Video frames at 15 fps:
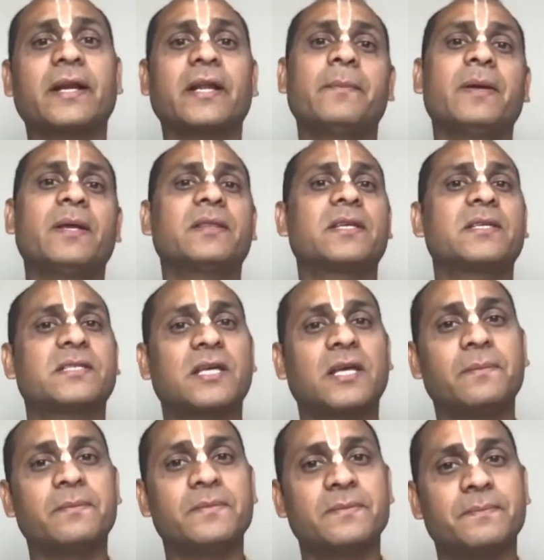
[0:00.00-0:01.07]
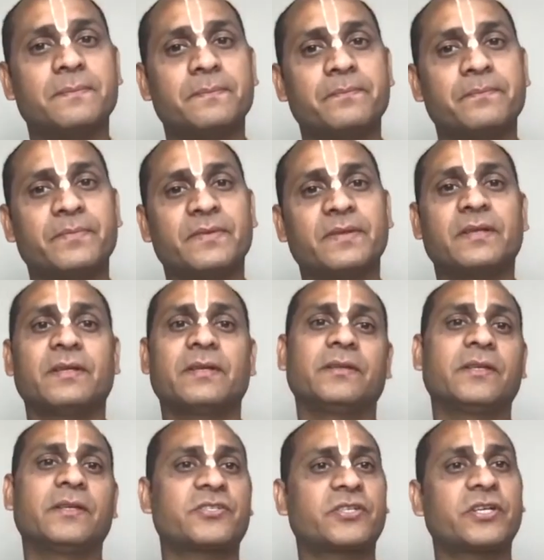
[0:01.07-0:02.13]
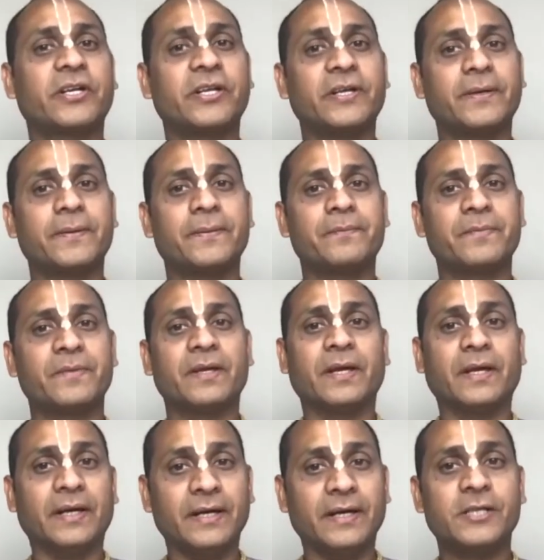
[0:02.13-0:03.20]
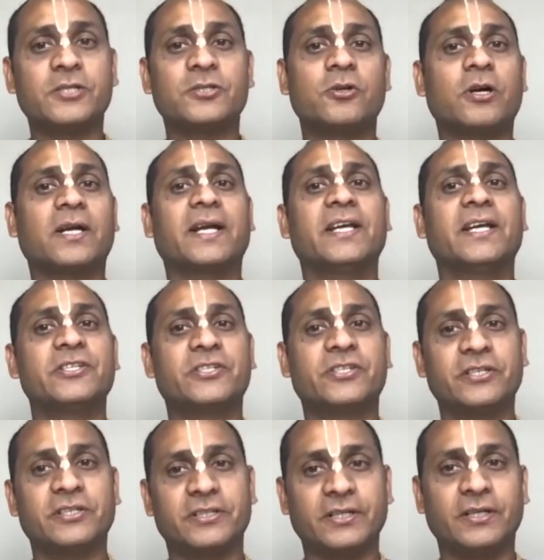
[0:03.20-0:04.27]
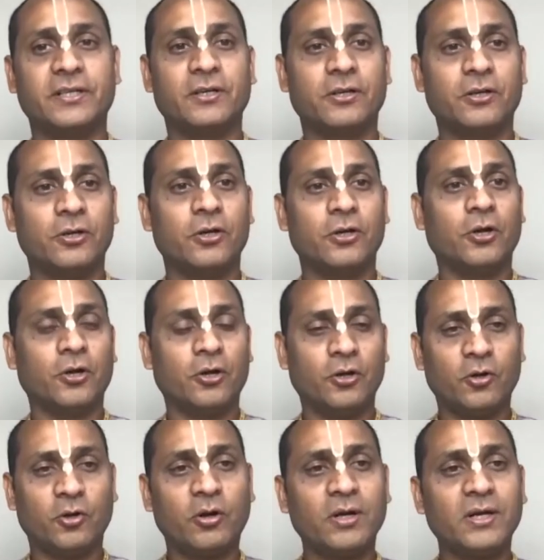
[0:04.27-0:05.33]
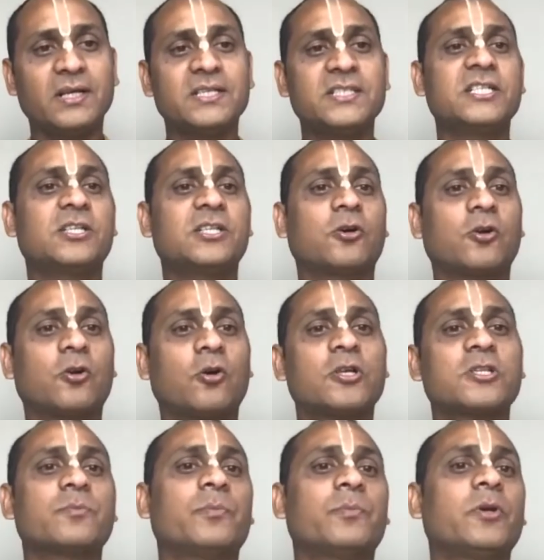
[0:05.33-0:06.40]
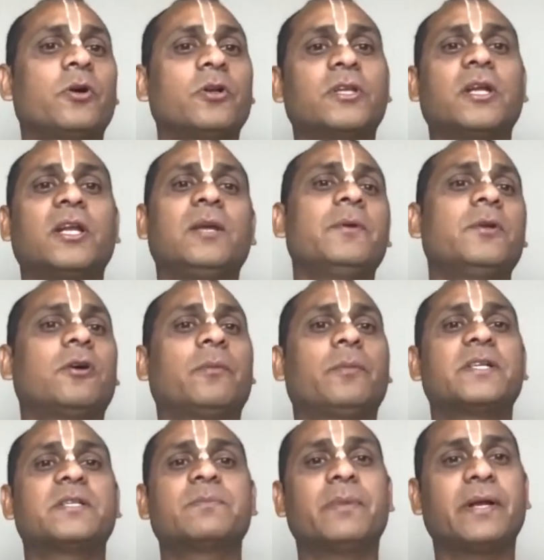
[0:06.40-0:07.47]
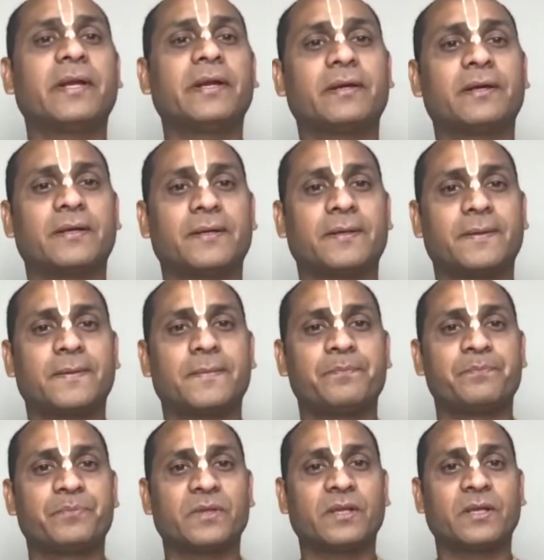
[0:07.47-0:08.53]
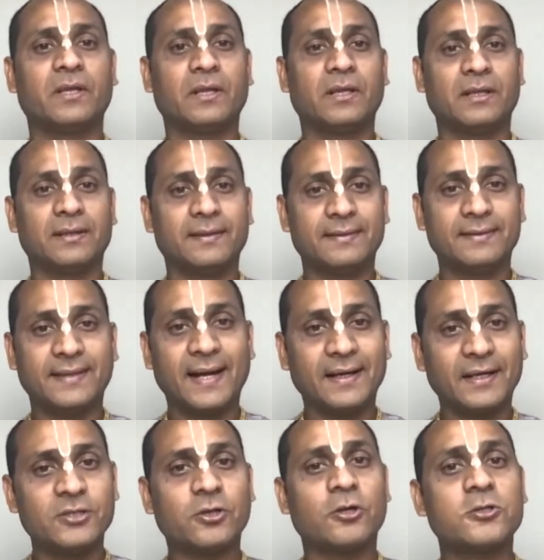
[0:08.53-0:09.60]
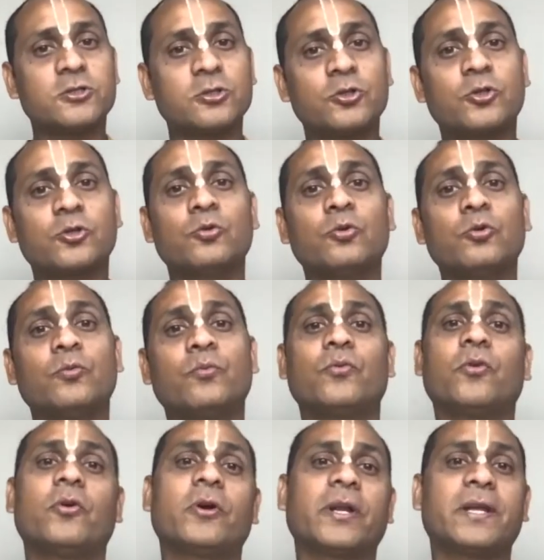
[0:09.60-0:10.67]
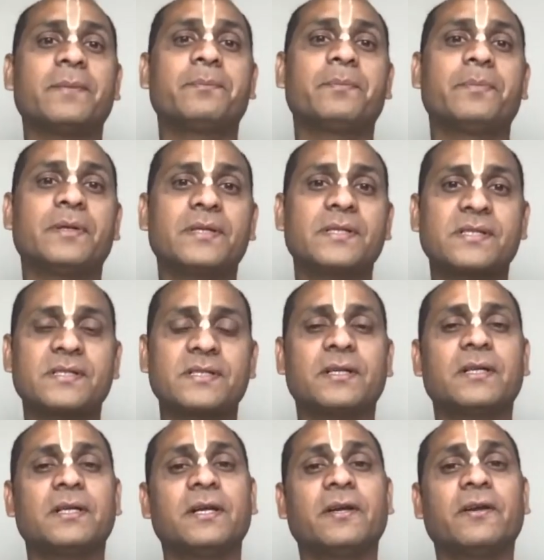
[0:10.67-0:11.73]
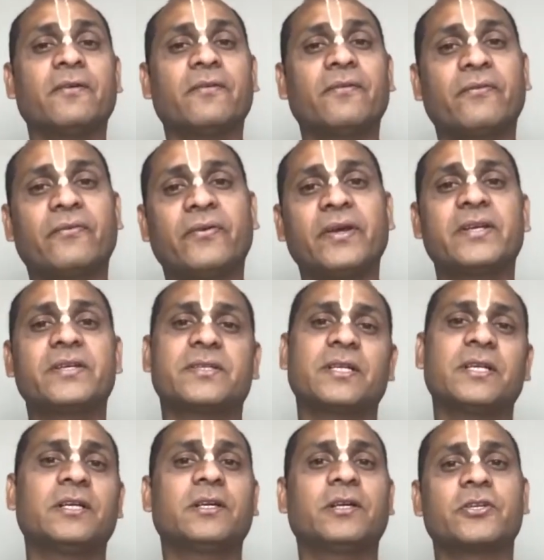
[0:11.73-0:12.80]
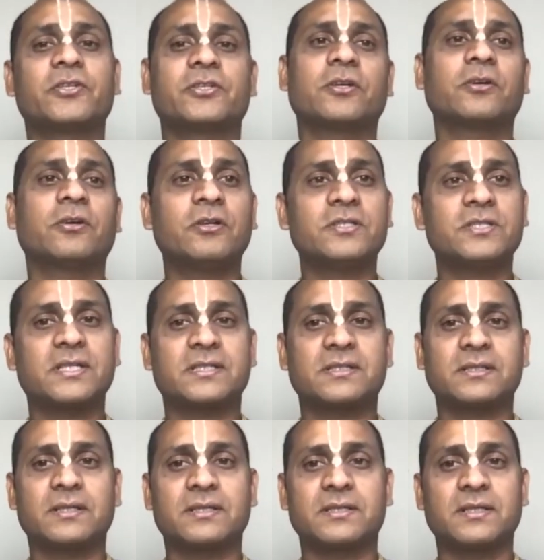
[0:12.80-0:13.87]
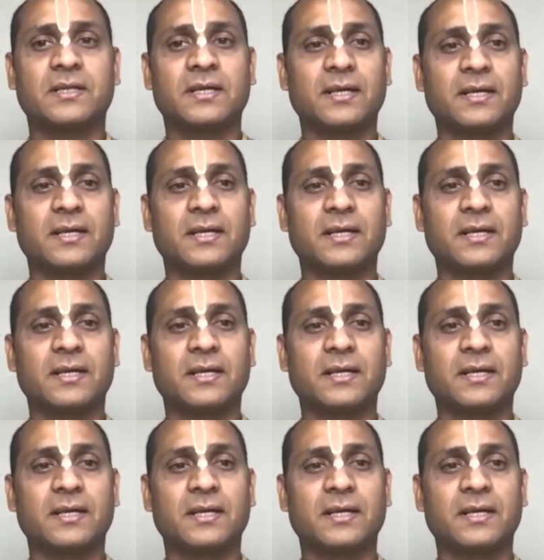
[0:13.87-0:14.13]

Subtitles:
remains the same, the steady. It is not agitated, nor does it cross beyond the limit of its brink. That is also true for a person fixed in Krishna consciousness.